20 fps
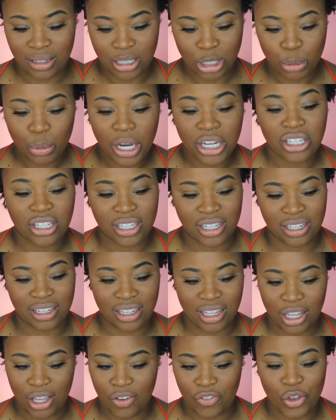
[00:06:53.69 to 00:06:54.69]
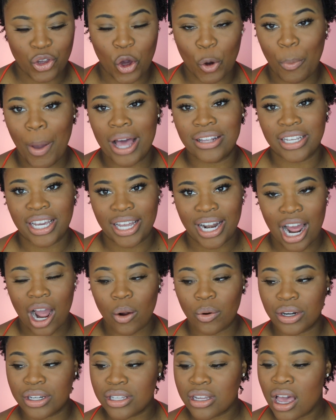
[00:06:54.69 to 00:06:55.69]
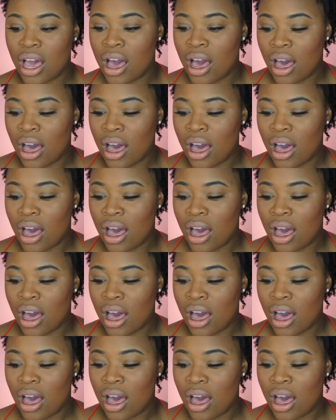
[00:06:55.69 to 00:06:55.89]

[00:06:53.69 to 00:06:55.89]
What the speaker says: especially if you go past 8 hours.